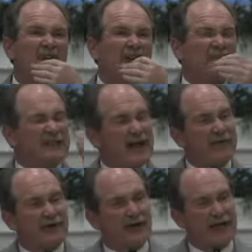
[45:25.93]
in the
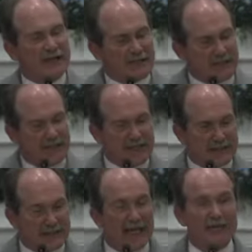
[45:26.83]
South Carolina
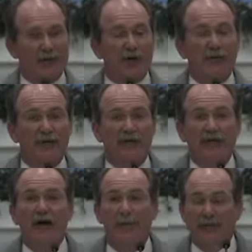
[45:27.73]
State Taxidermy
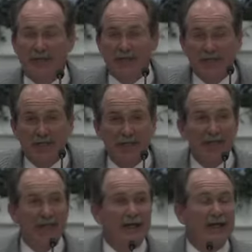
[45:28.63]
Competition
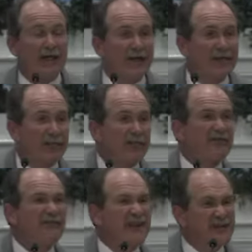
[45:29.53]
in the
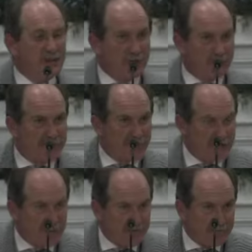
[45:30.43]
professional
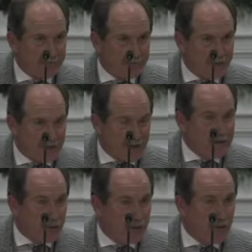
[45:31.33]
division. My son's
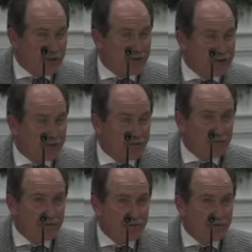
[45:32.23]
21 years old.